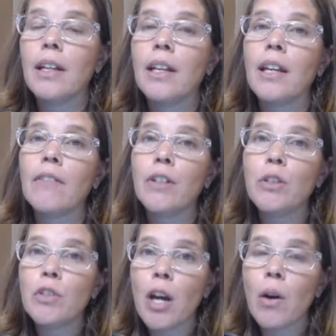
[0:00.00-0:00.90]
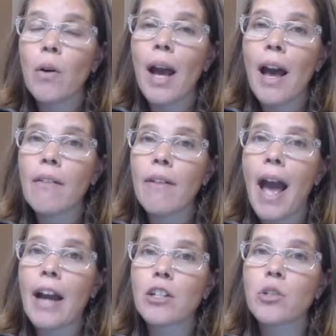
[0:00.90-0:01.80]
If you don't have
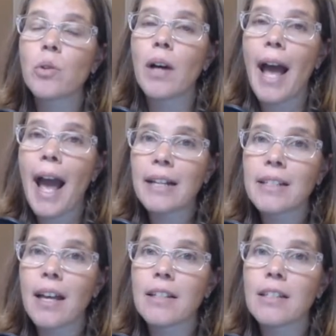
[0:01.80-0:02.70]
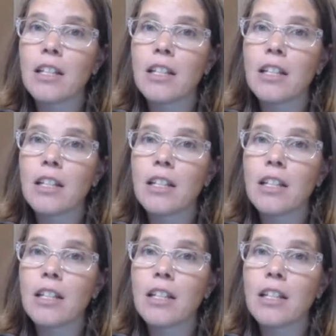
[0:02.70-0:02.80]
actual access,